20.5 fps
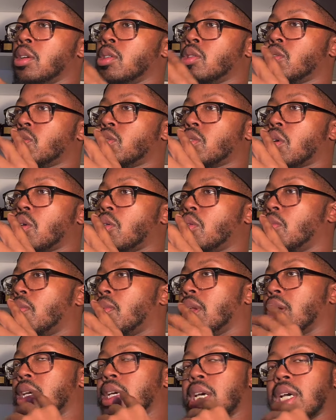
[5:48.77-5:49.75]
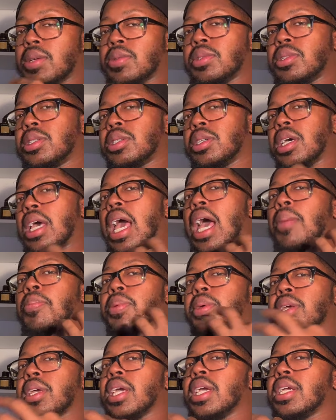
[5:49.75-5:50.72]
So when it comes to
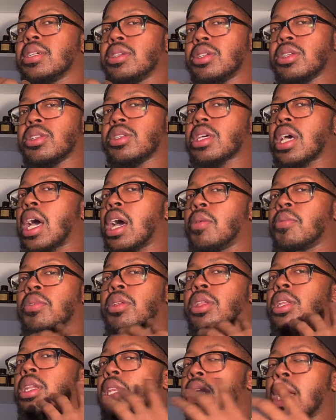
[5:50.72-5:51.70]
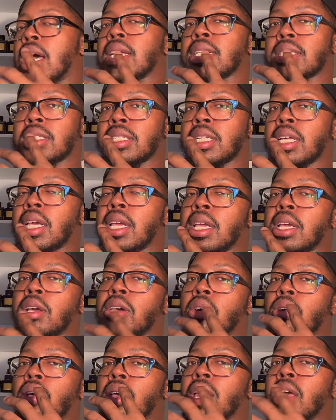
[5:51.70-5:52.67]
applications, I will not say
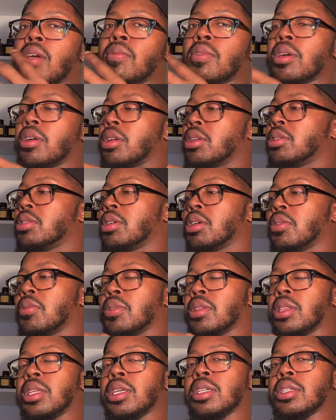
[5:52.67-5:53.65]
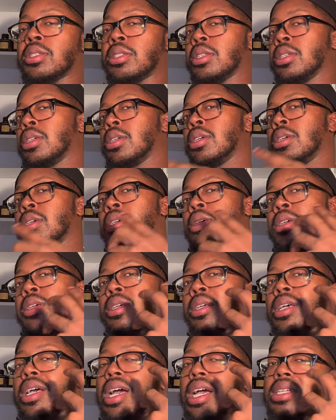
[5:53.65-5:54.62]
go heavy on the trigger with this.
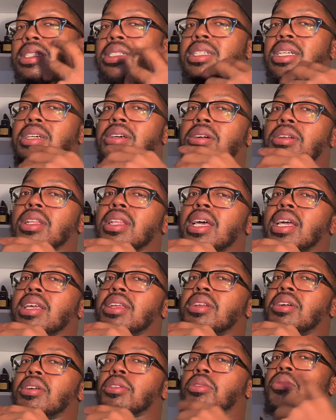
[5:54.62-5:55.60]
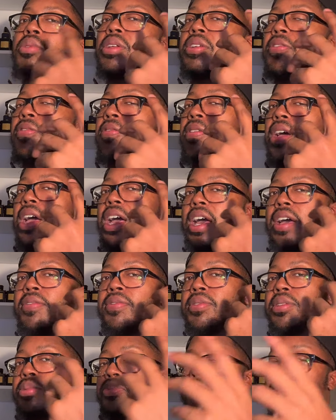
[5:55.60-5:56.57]
I'll say go like, you know, three to five
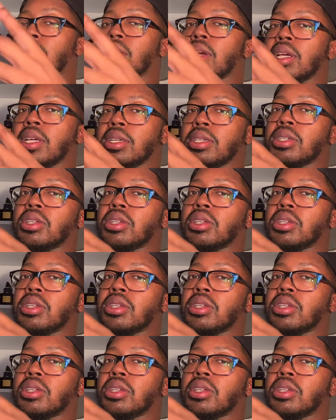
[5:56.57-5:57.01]
sprays.